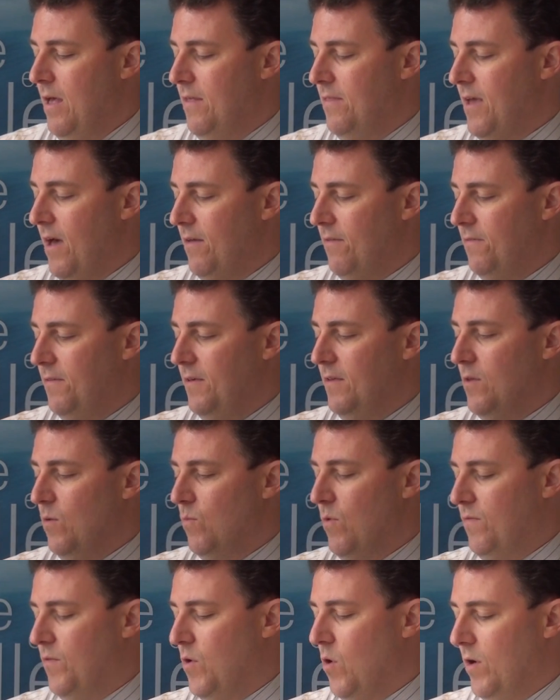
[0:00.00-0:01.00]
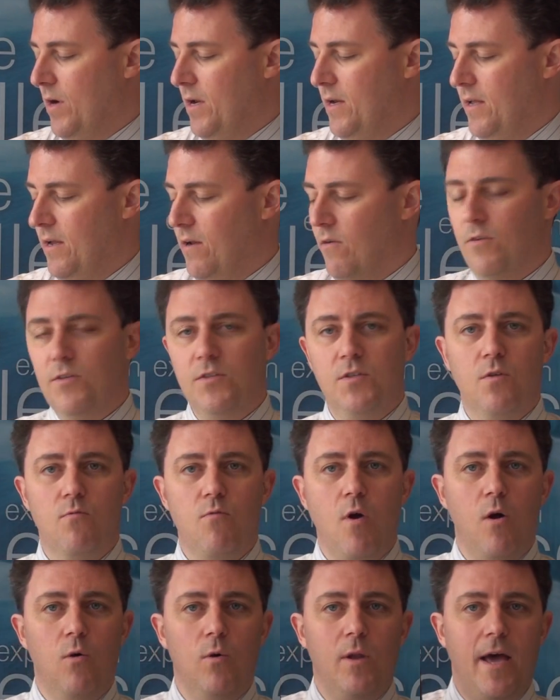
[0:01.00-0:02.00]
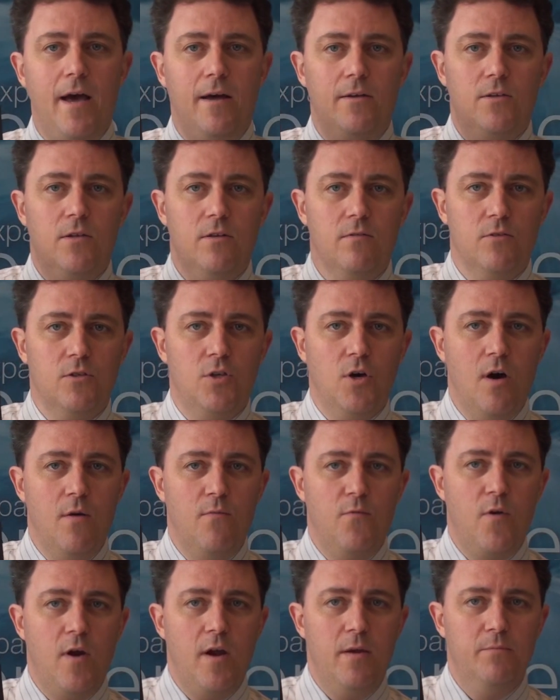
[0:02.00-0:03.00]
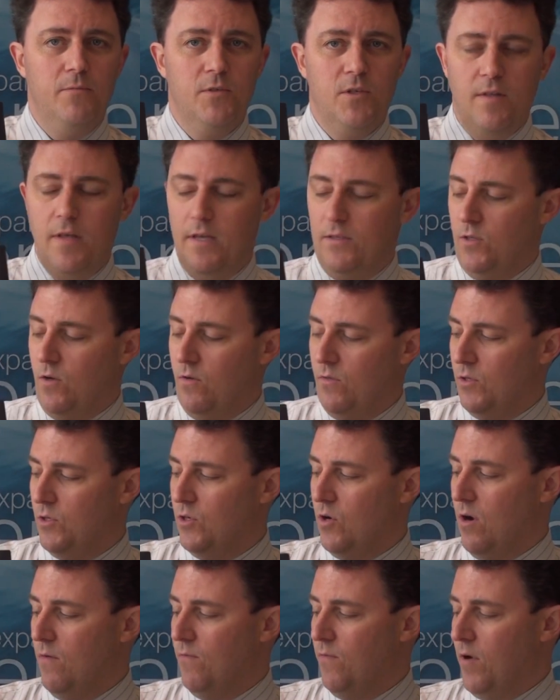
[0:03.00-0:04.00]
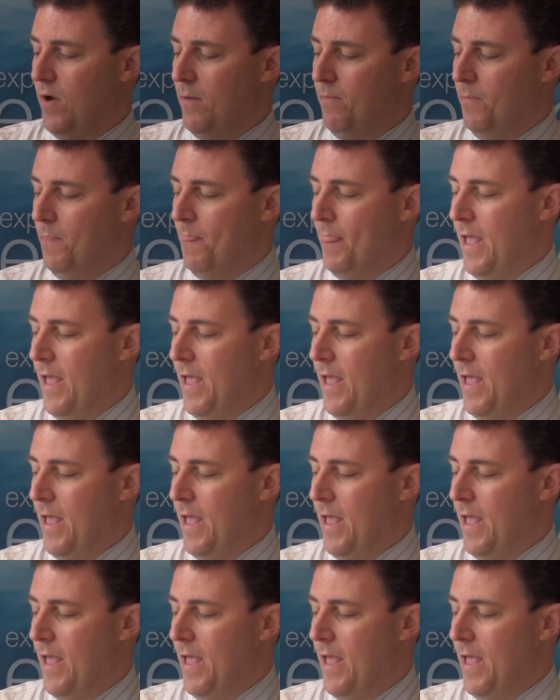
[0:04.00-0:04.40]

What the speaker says: The other thing that we've got in here is the rollout time frame, so that's got the time frame.